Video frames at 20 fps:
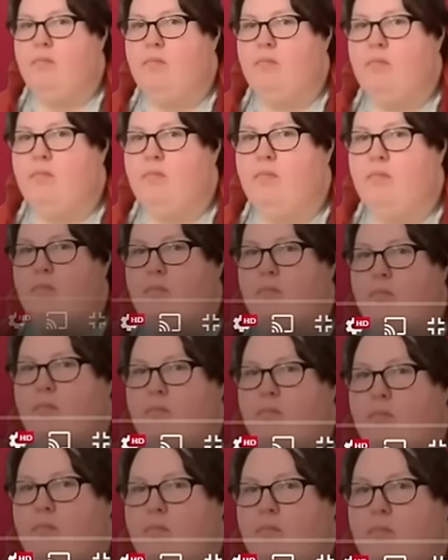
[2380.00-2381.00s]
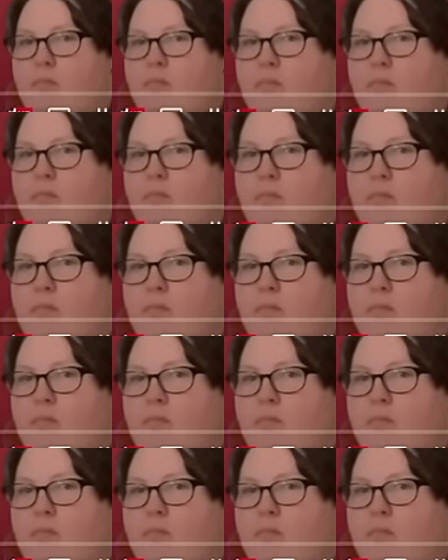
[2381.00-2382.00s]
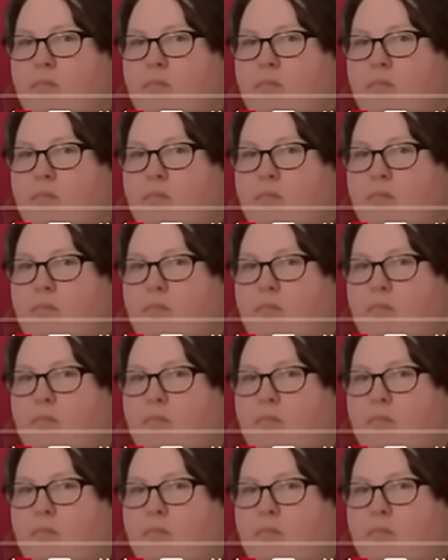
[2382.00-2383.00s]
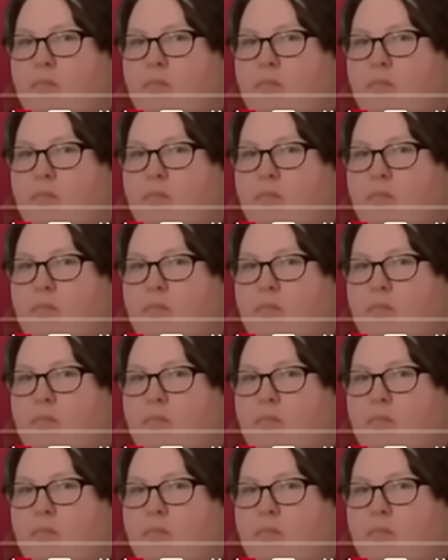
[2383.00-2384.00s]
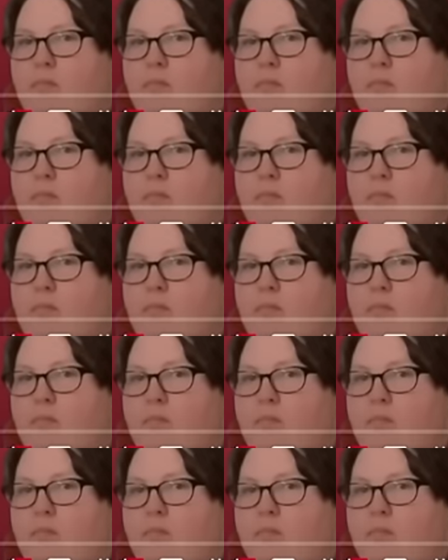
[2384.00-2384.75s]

The person shown says nothing.